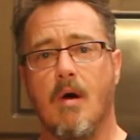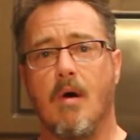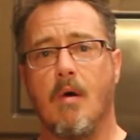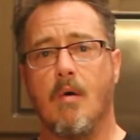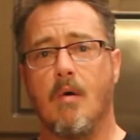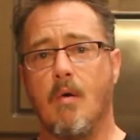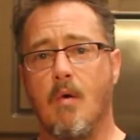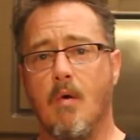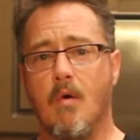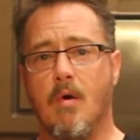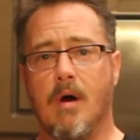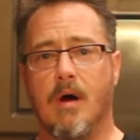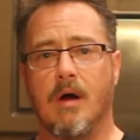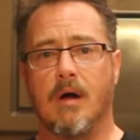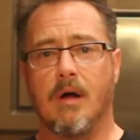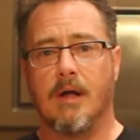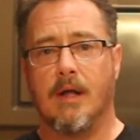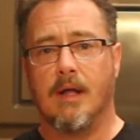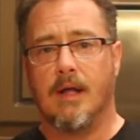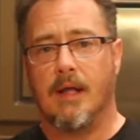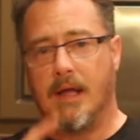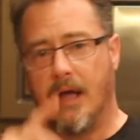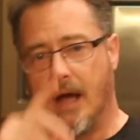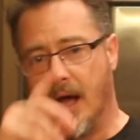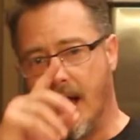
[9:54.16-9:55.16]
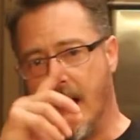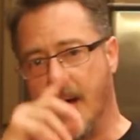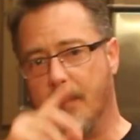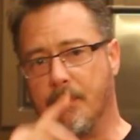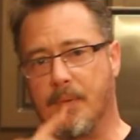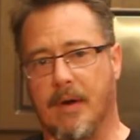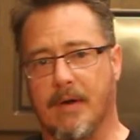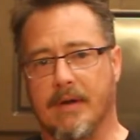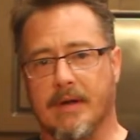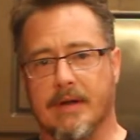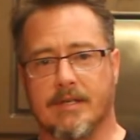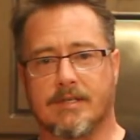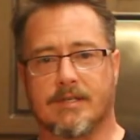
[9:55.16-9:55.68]
Ooh, I'm
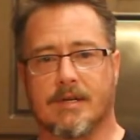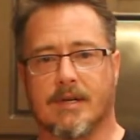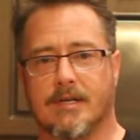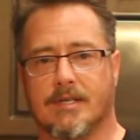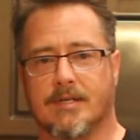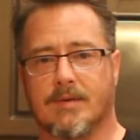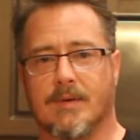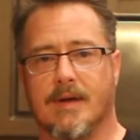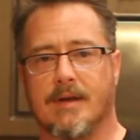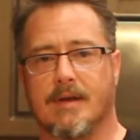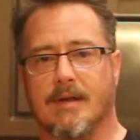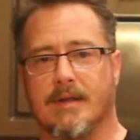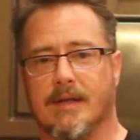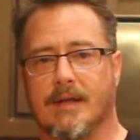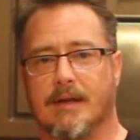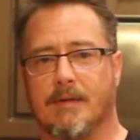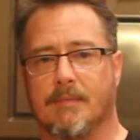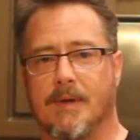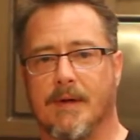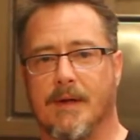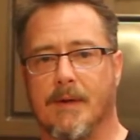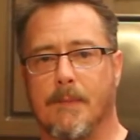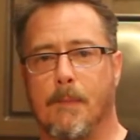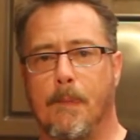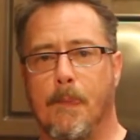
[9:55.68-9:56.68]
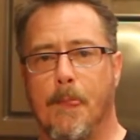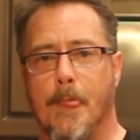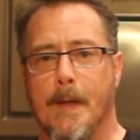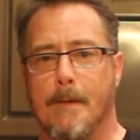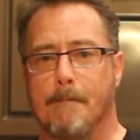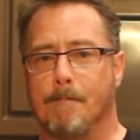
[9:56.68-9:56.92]
probably going to start sweating a little bit.